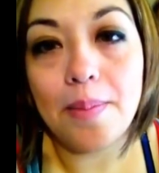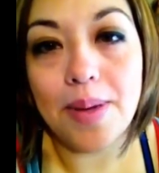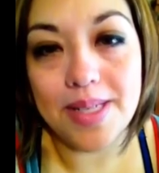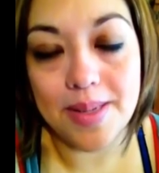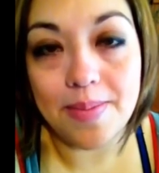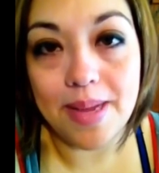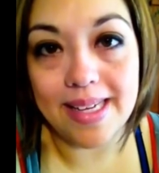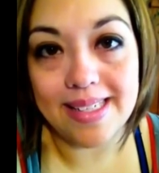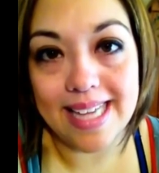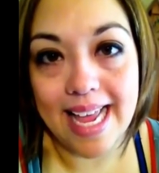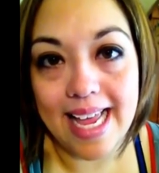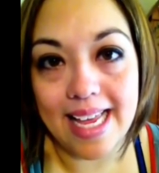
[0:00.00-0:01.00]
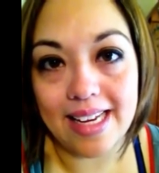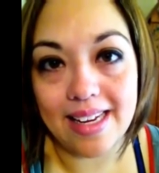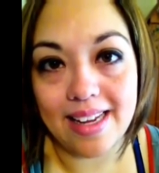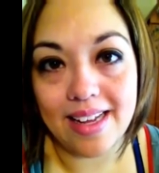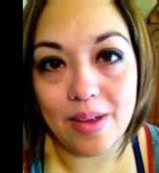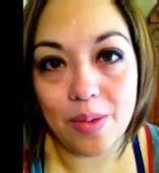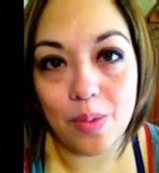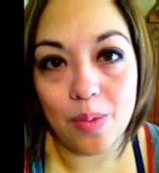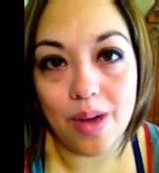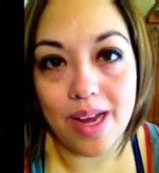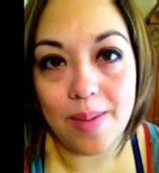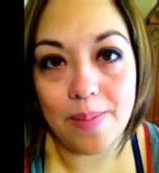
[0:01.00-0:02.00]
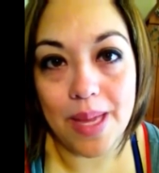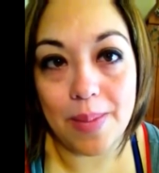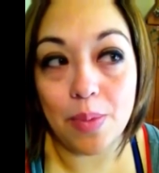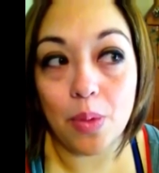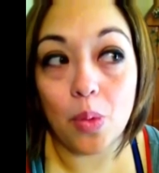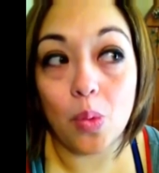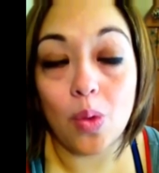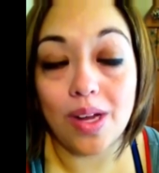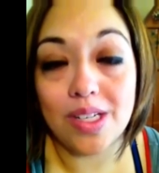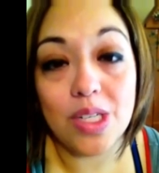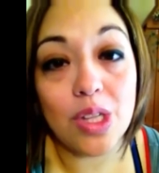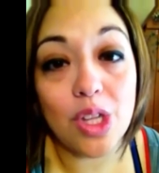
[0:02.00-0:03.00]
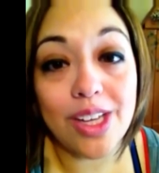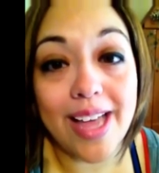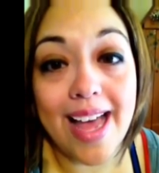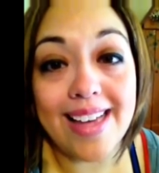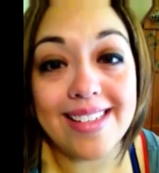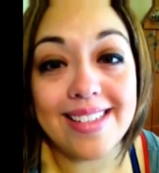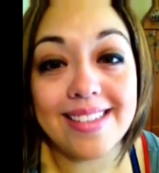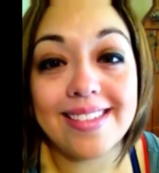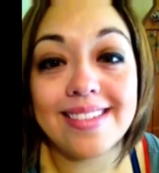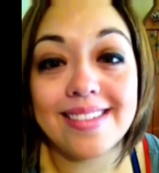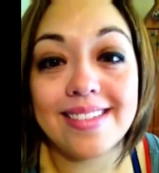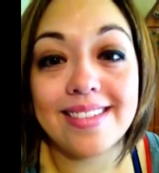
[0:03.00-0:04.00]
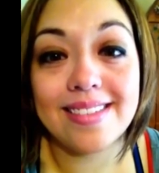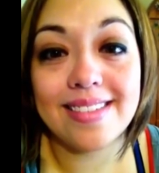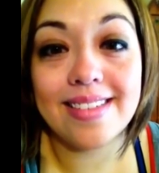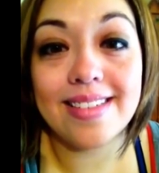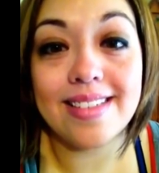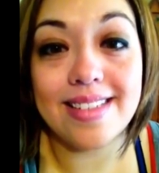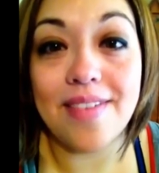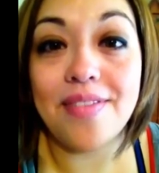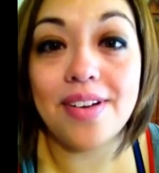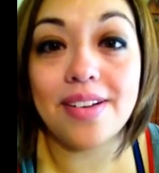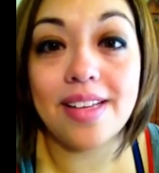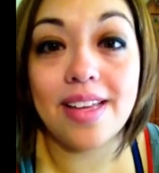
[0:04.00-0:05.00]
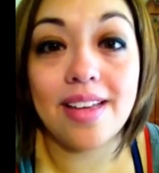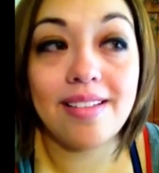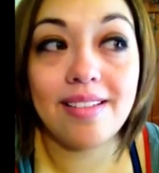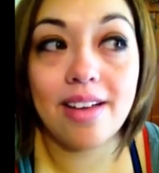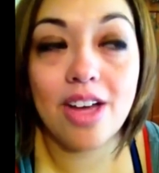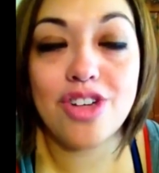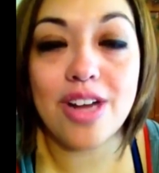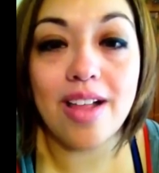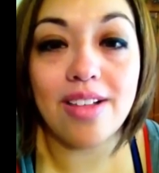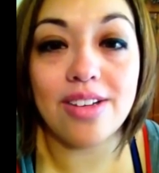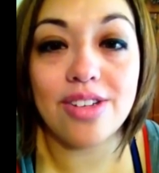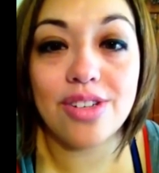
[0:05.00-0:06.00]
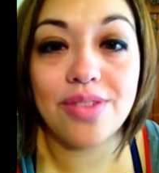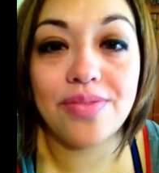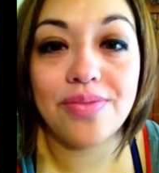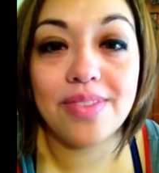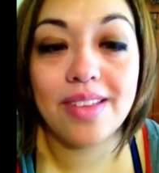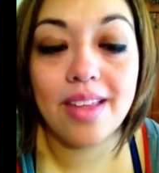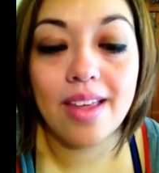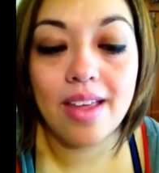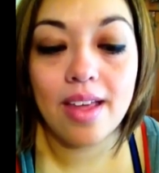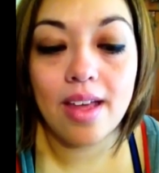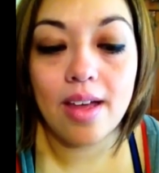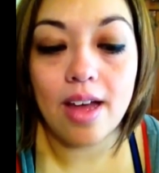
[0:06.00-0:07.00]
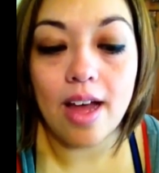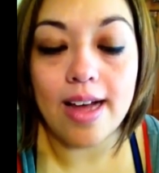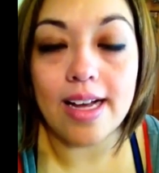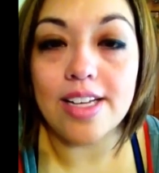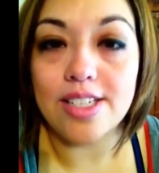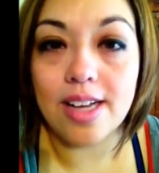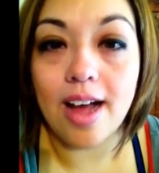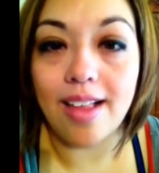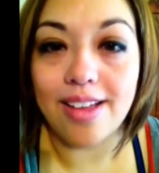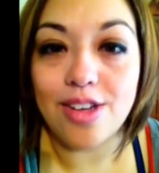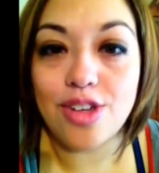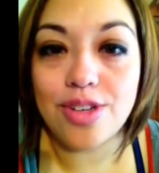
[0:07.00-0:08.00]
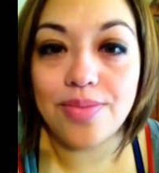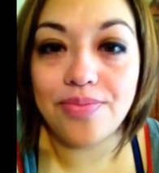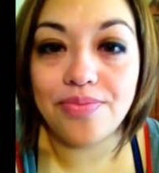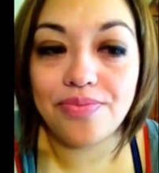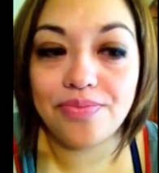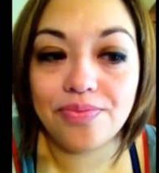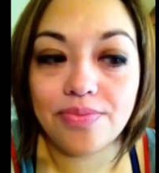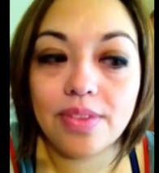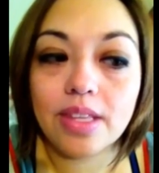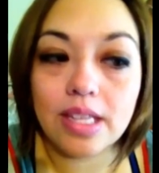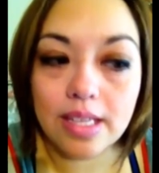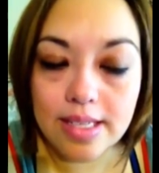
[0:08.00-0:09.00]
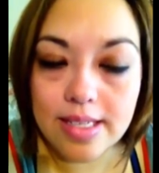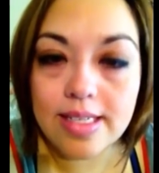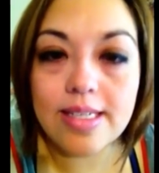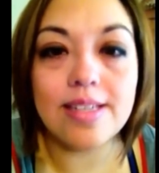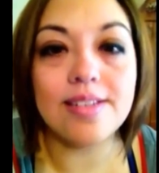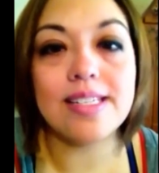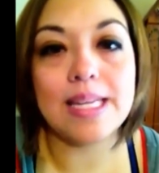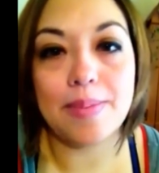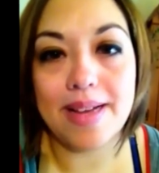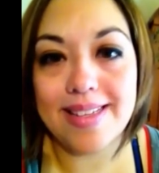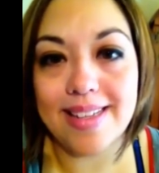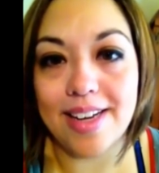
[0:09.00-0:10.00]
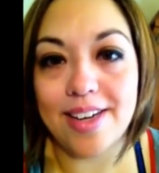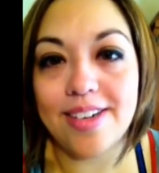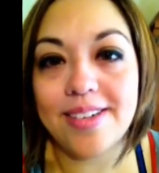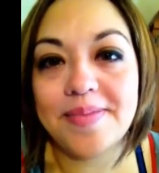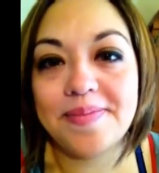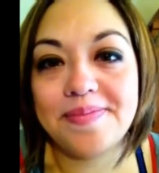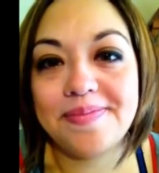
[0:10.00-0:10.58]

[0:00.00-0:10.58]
But to maintain what people want to look at is definitely a challenge. I got to college, still semi-slender,